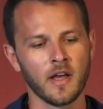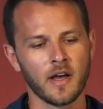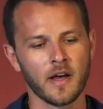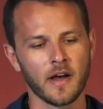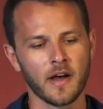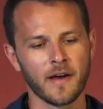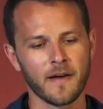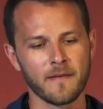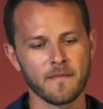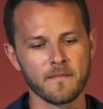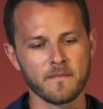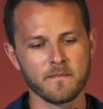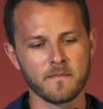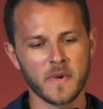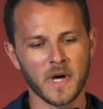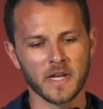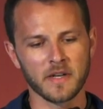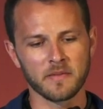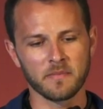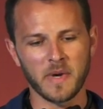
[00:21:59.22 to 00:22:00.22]
Um,
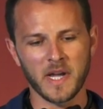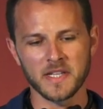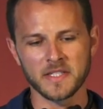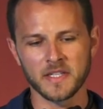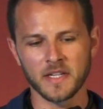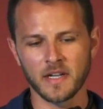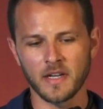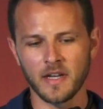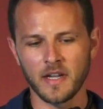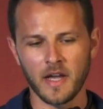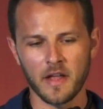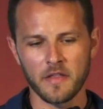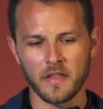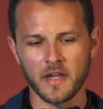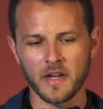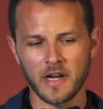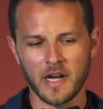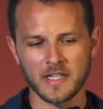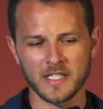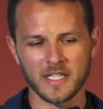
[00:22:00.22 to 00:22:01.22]
but basically, I
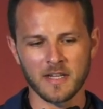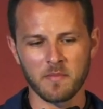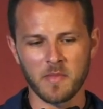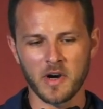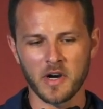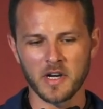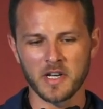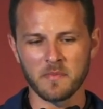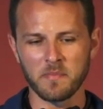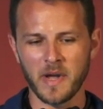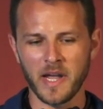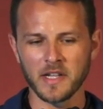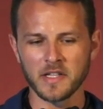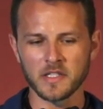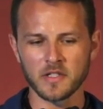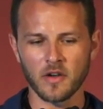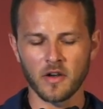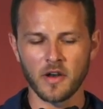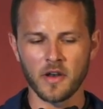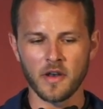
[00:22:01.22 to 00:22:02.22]
think customer, it depends
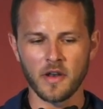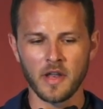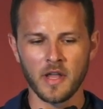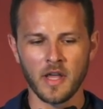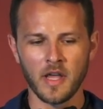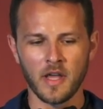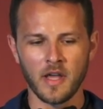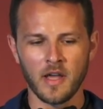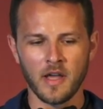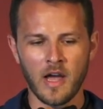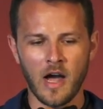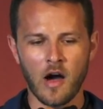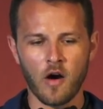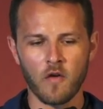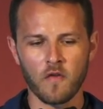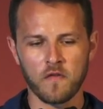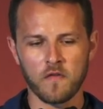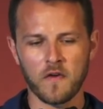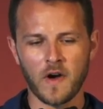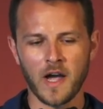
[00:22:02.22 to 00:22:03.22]
on how
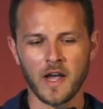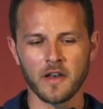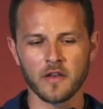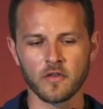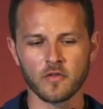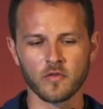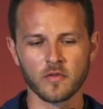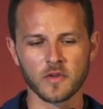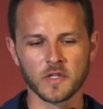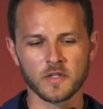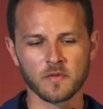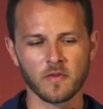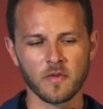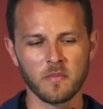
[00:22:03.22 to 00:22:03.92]
fine your rules will